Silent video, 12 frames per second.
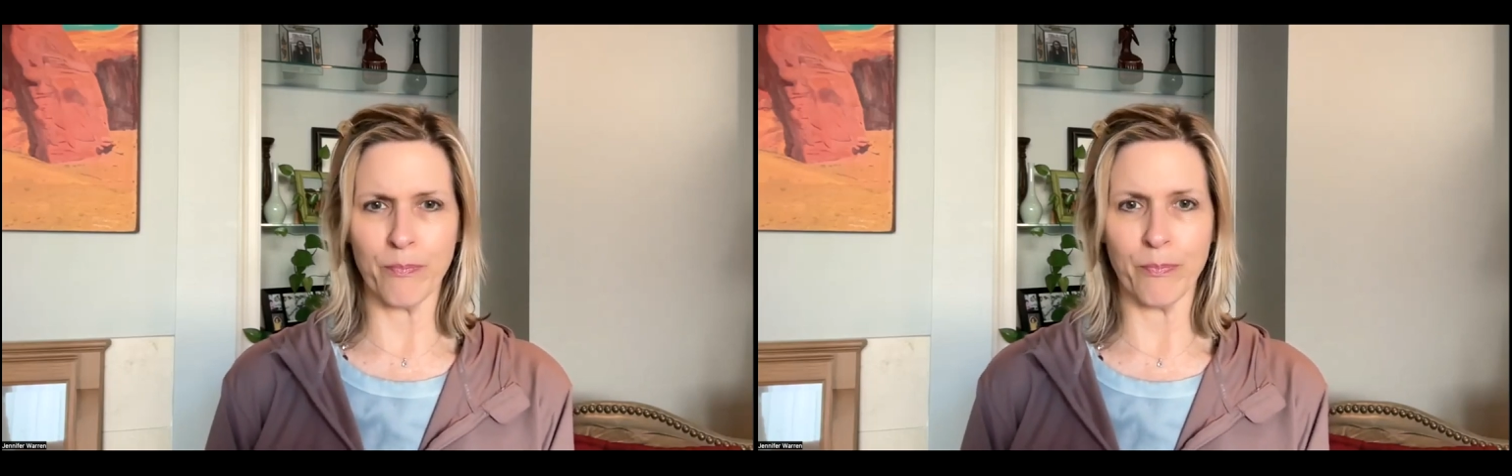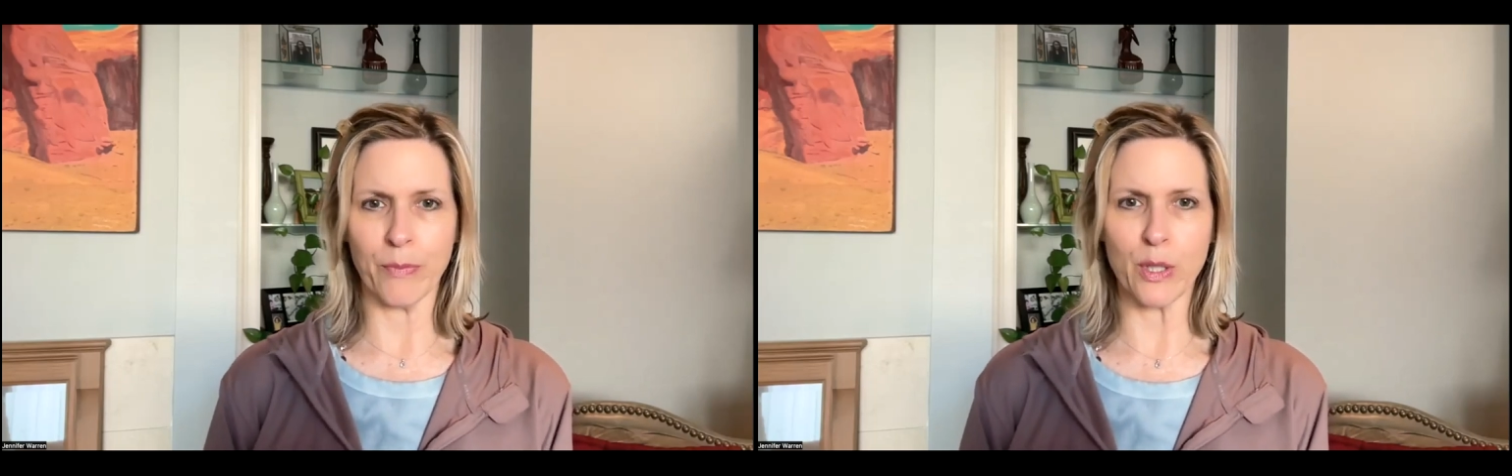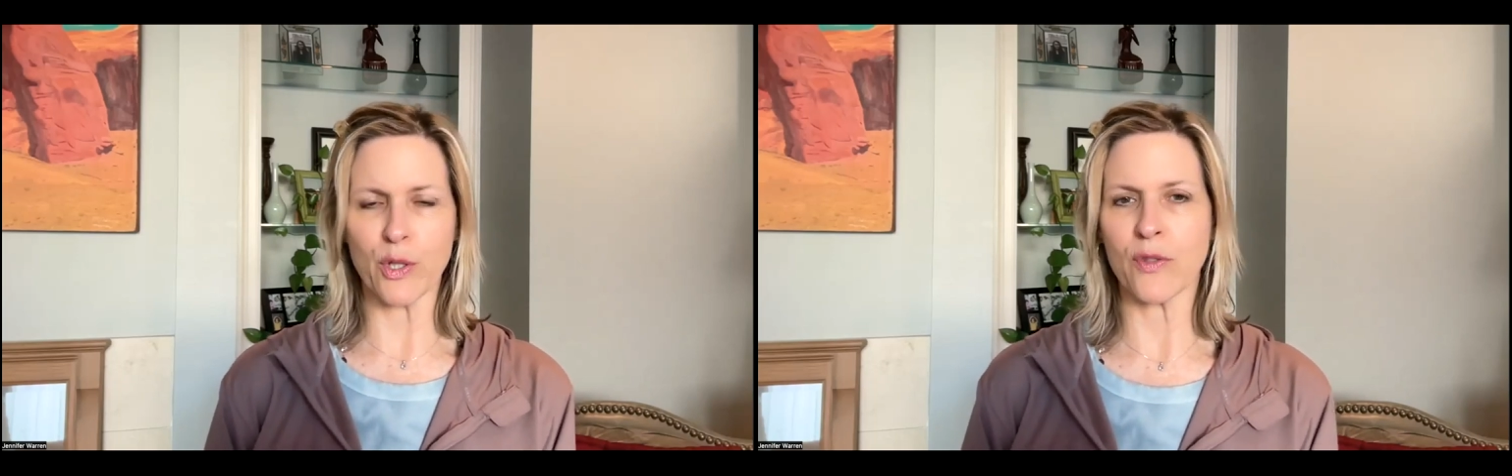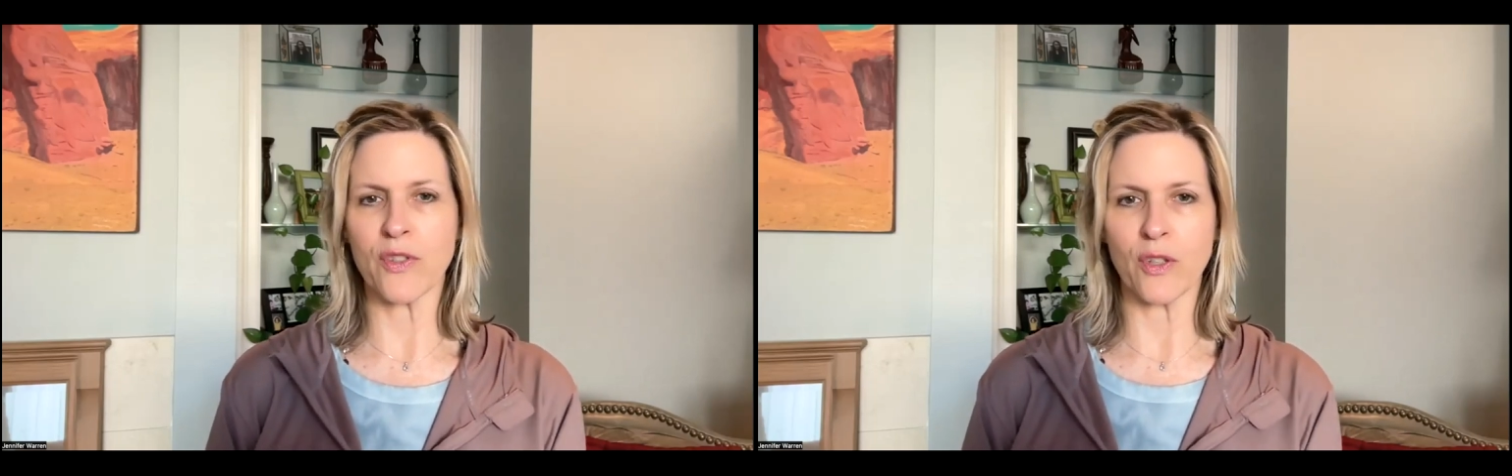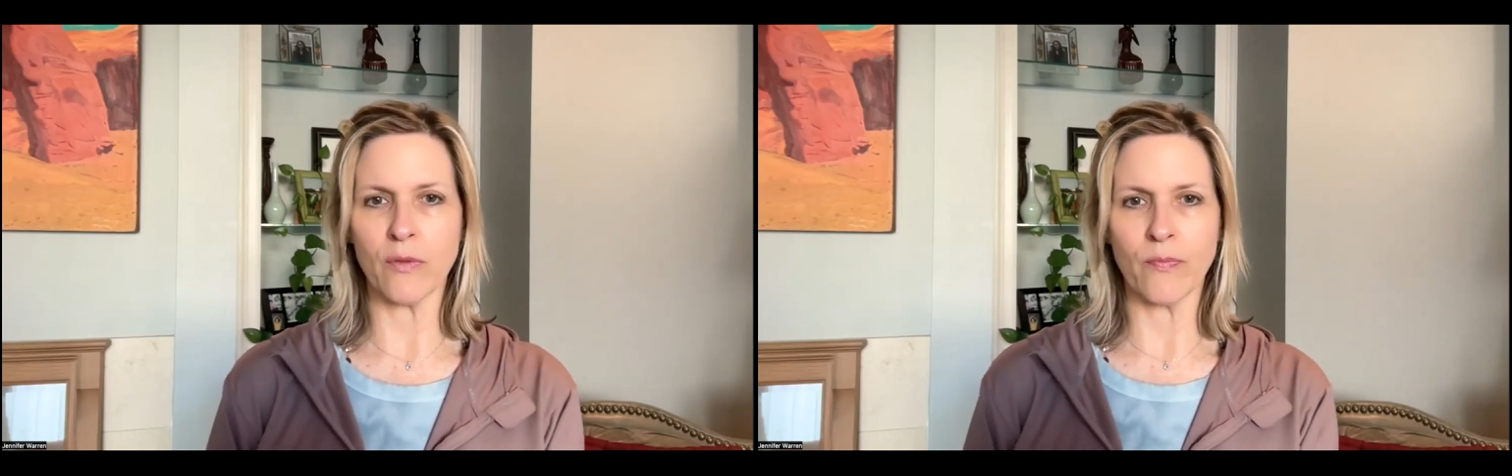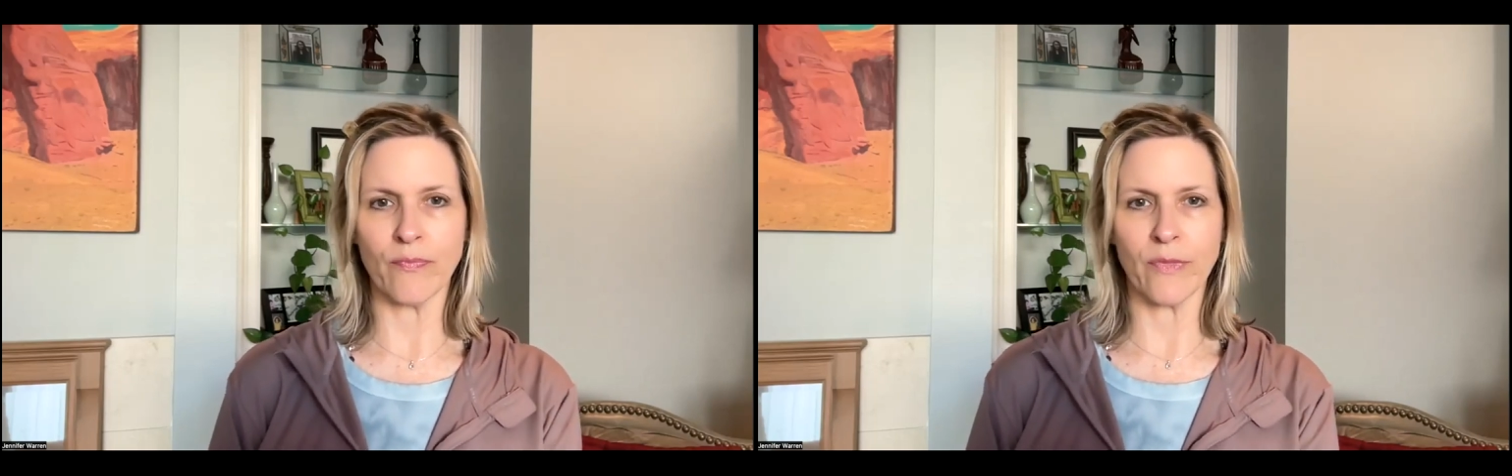merger is
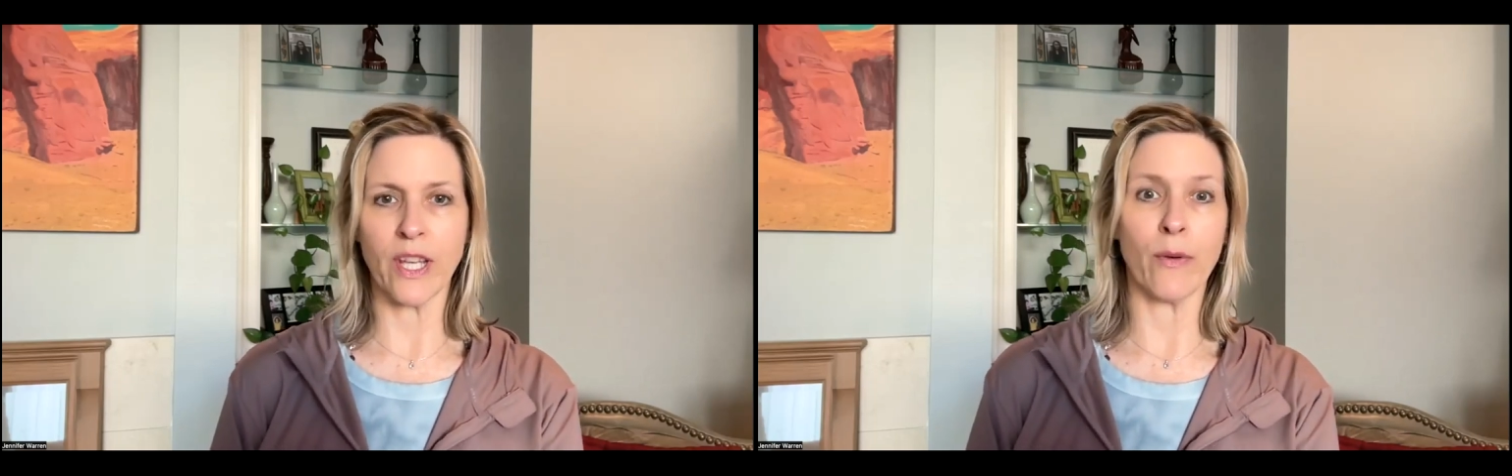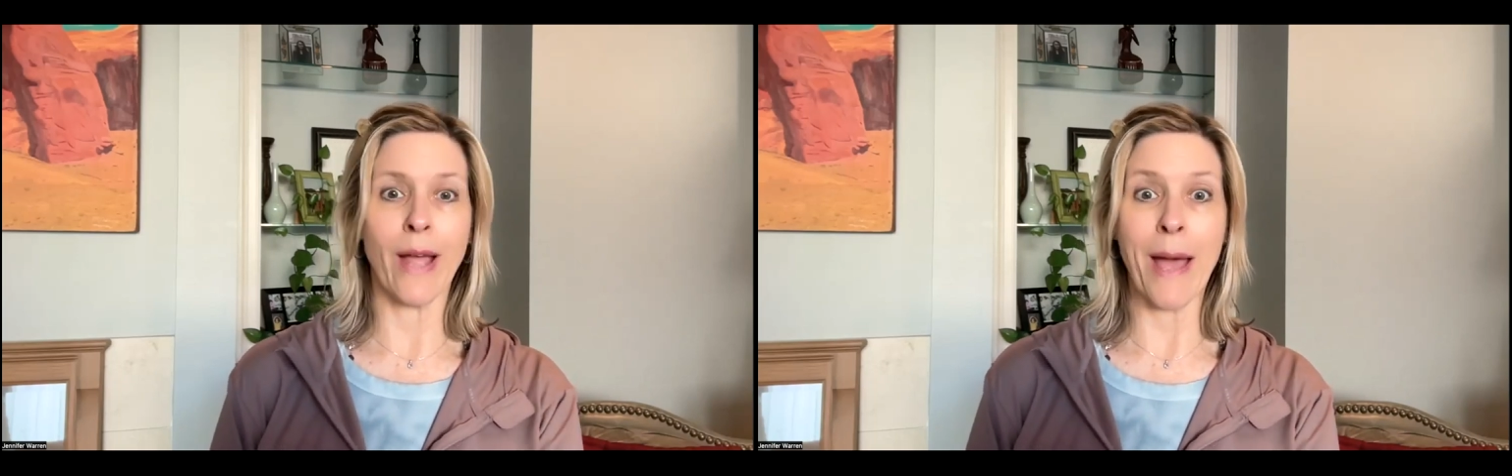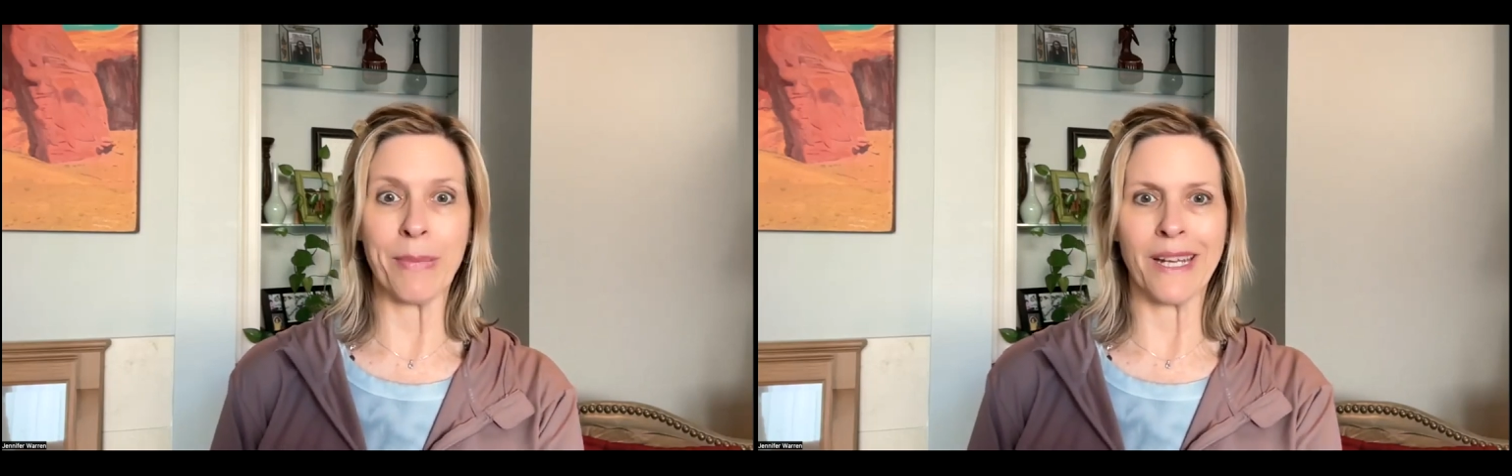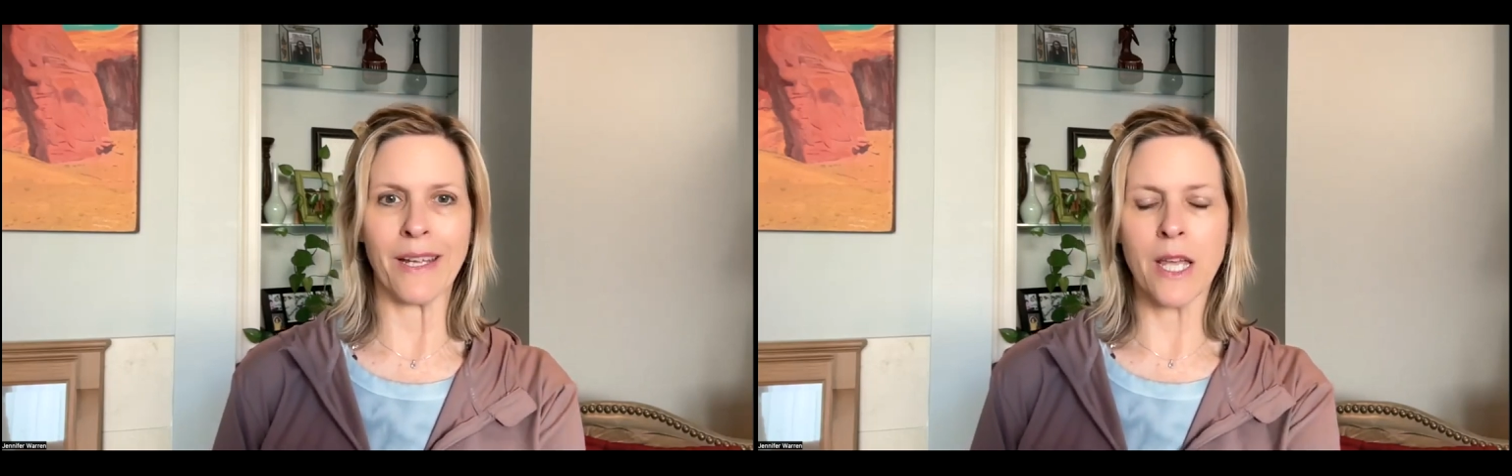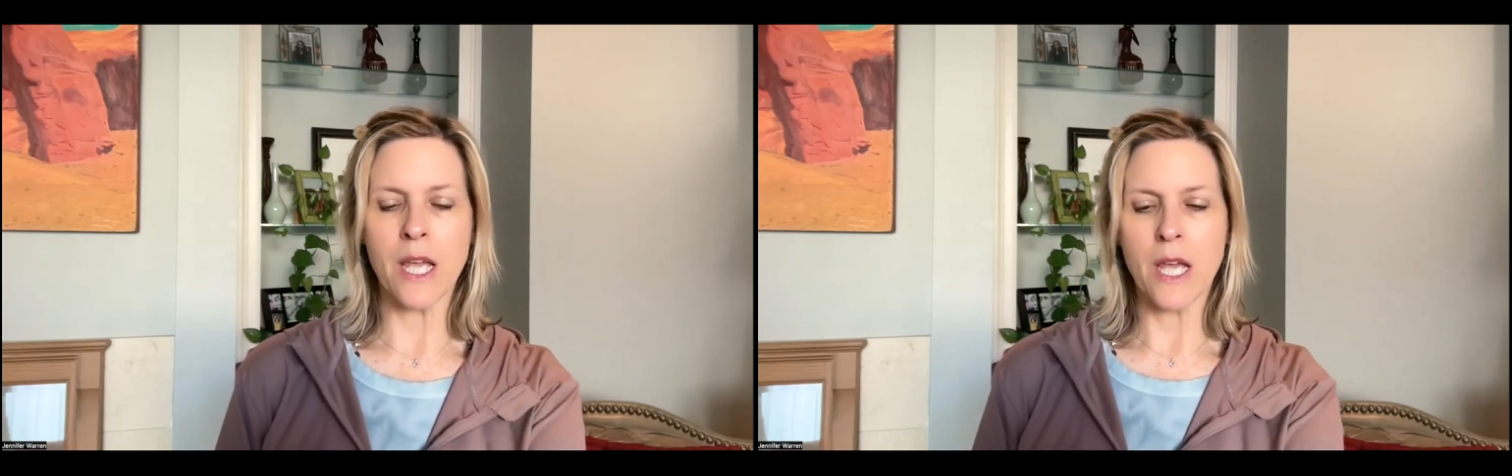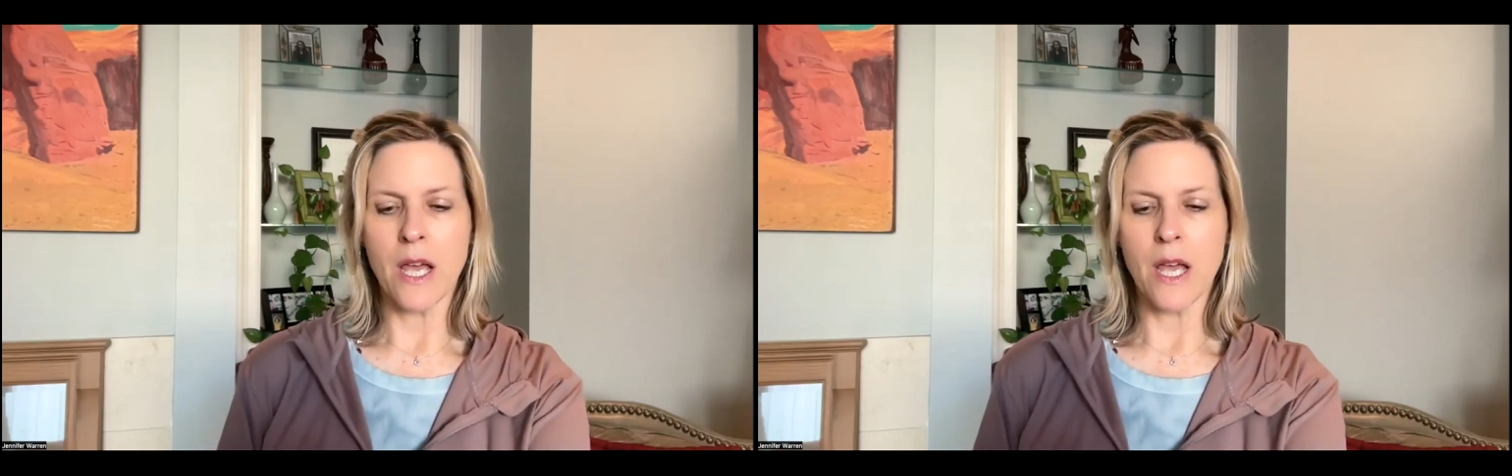still, happening.